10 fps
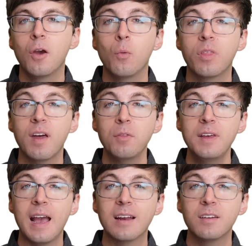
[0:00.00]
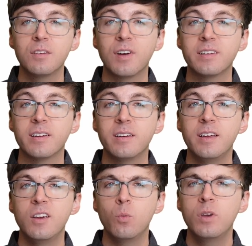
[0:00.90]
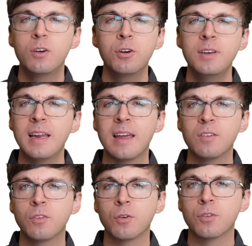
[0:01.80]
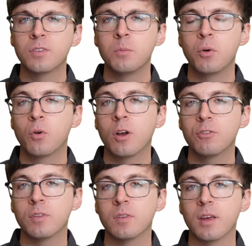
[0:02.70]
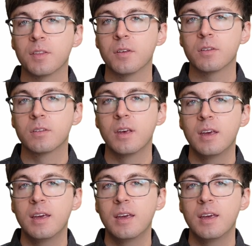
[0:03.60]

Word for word: Without the additive identity, we couldn't answer simple questions like this.